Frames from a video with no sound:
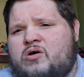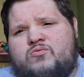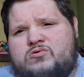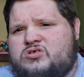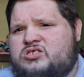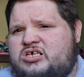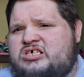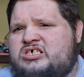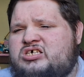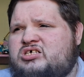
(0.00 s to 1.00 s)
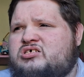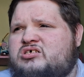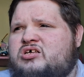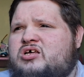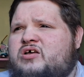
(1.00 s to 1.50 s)
We'll see.
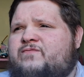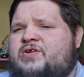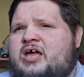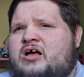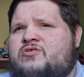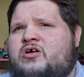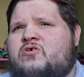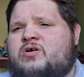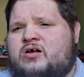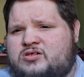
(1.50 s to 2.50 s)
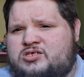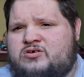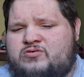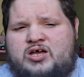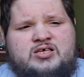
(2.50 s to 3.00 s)
For now, though, I'll see
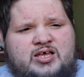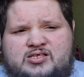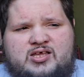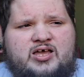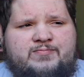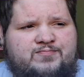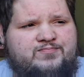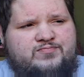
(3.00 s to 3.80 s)
you guys next time.